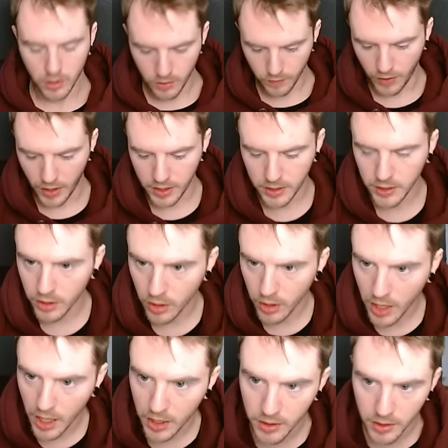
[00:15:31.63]
Finally got a
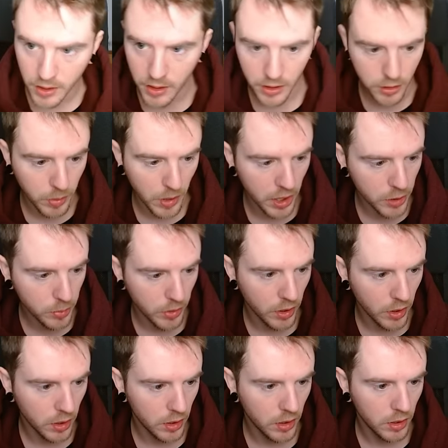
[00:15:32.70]
hand in a splash
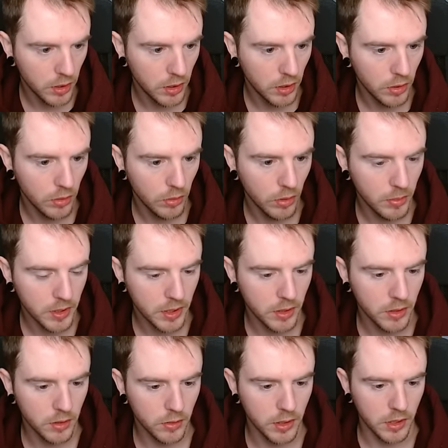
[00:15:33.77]
pot. What am I going to
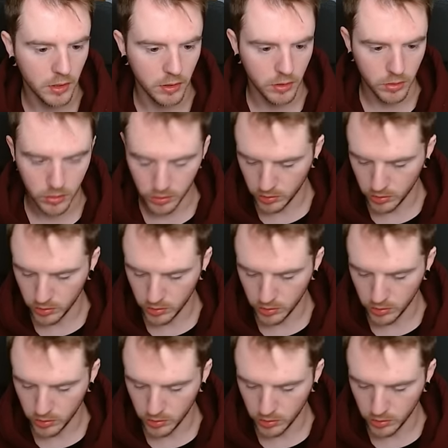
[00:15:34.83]
do here, then?